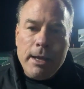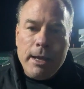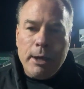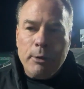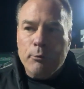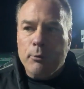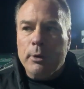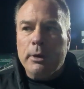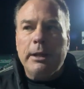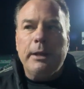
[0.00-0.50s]

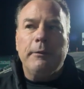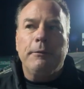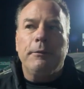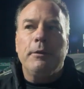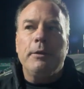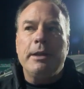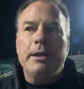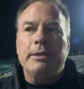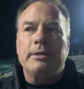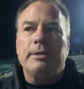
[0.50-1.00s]
and really
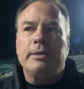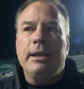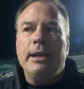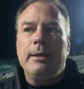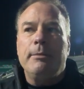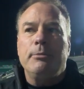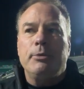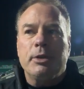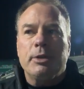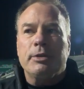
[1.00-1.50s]
for this
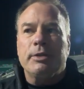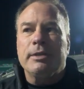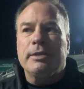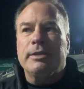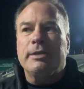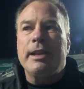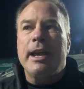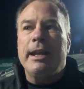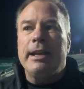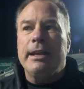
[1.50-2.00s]
team just to
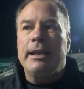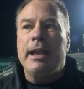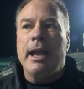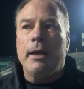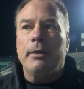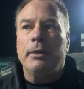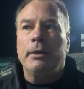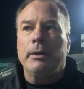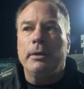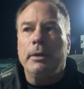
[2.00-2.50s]
stay
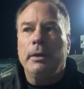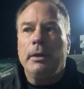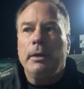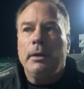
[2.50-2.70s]
together